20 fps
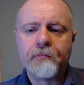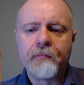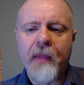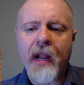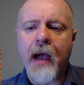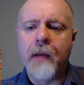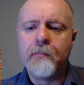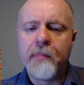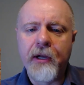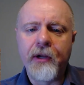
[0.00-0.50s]

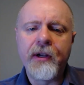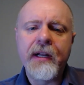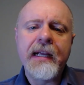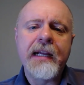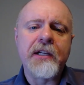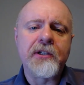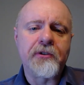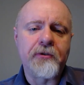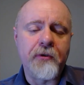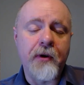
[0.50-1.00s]
A building
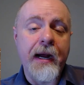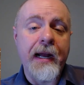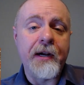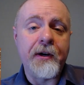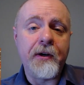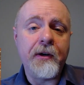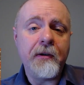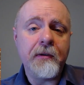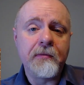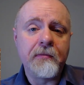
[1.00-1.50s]
is
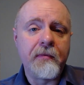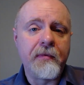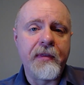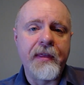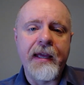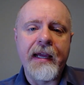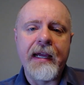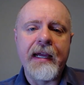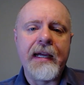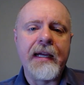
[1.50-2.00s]
greater
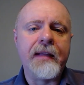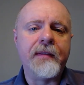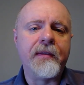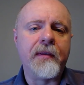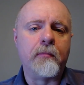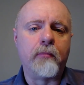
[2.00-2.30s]
than the